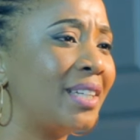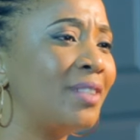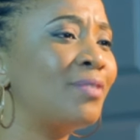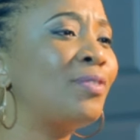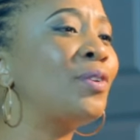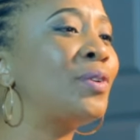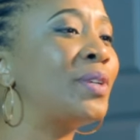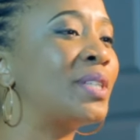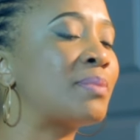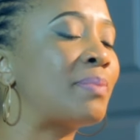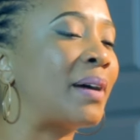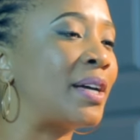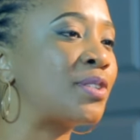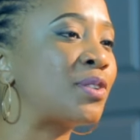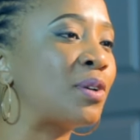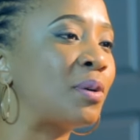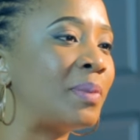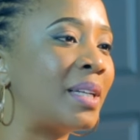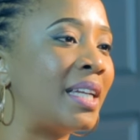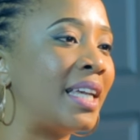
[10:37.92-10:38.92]
influenced by
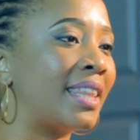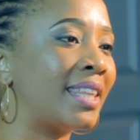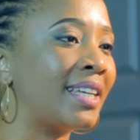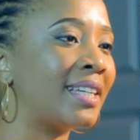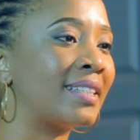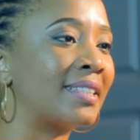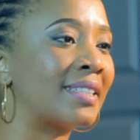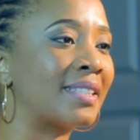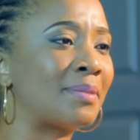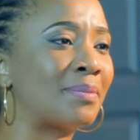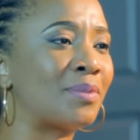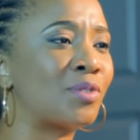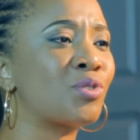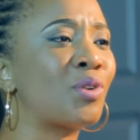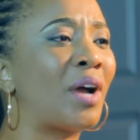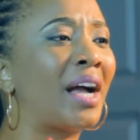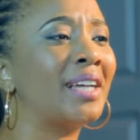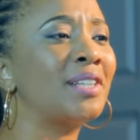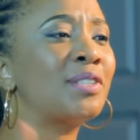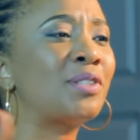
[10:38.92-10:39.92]
so many things,
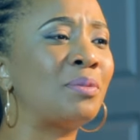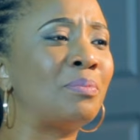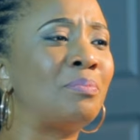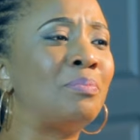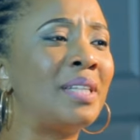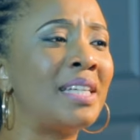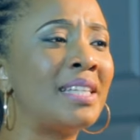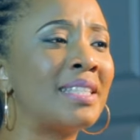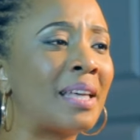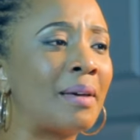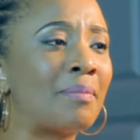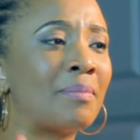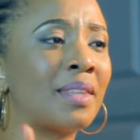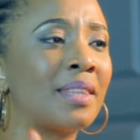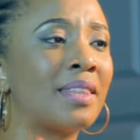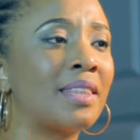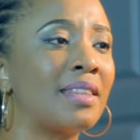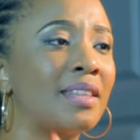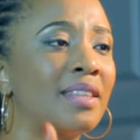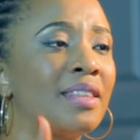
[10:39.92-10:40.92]
trying to be some
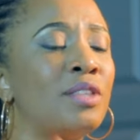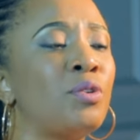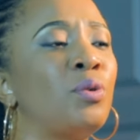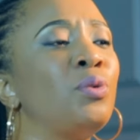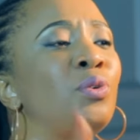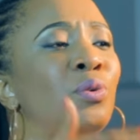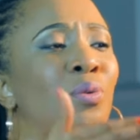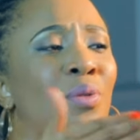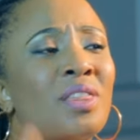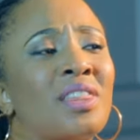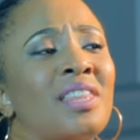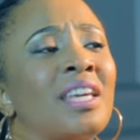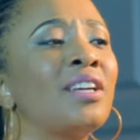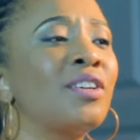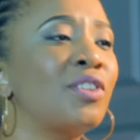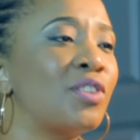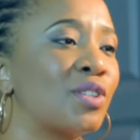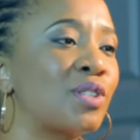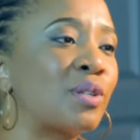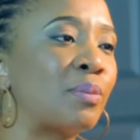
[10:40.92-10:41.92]
who you
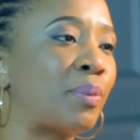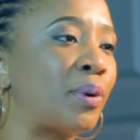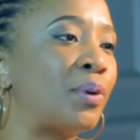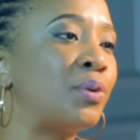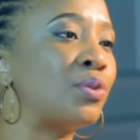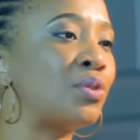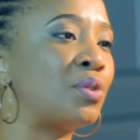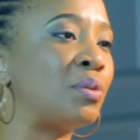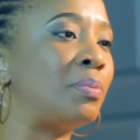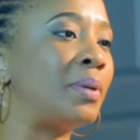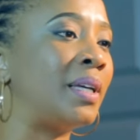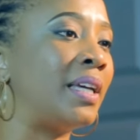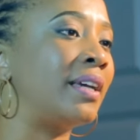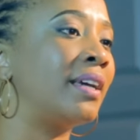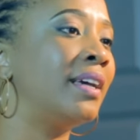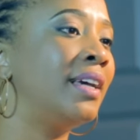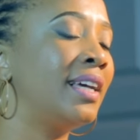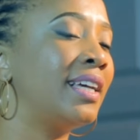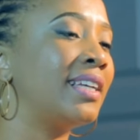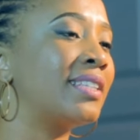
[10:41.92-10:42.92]
think you're supposed to be
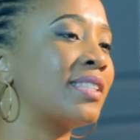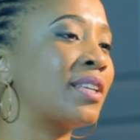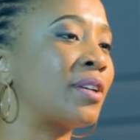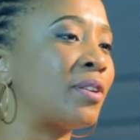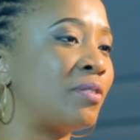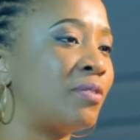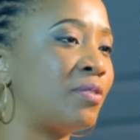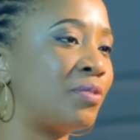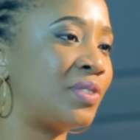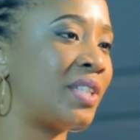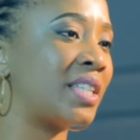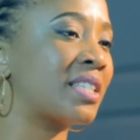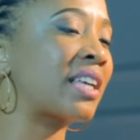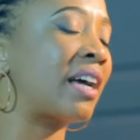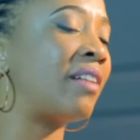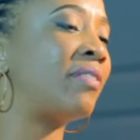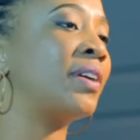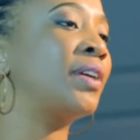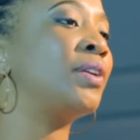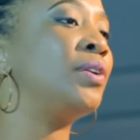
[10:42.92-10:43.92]
instead of
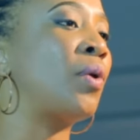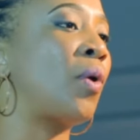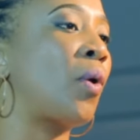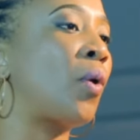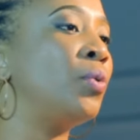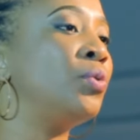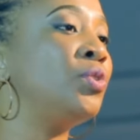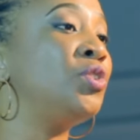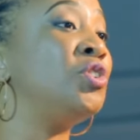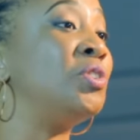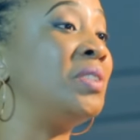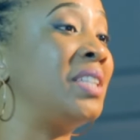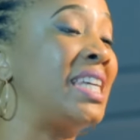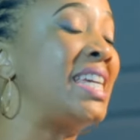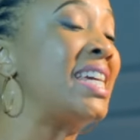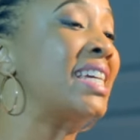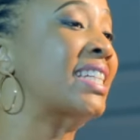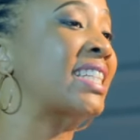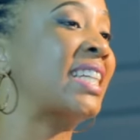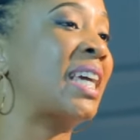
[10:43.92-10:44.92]
discovering your own
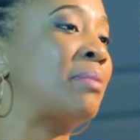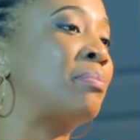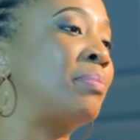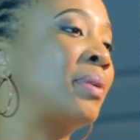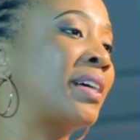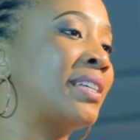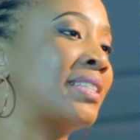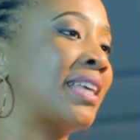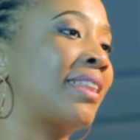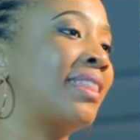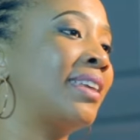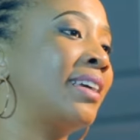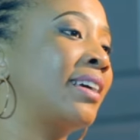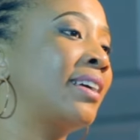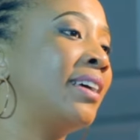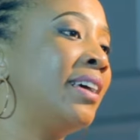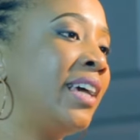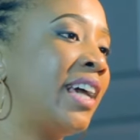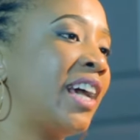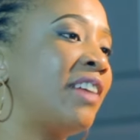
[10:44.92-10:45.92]
unique shape, because I
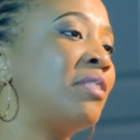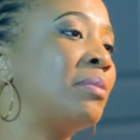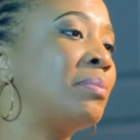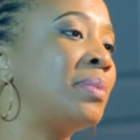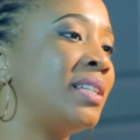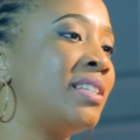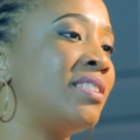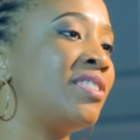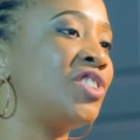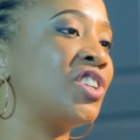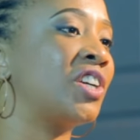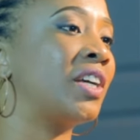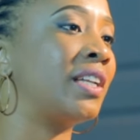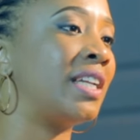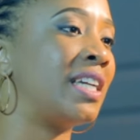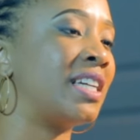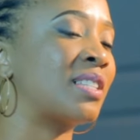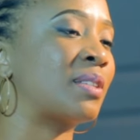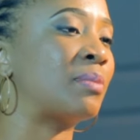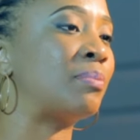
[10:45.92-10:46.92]
think everybody's
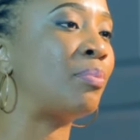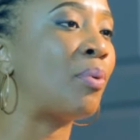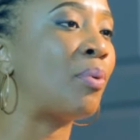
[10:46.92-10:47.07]
journey is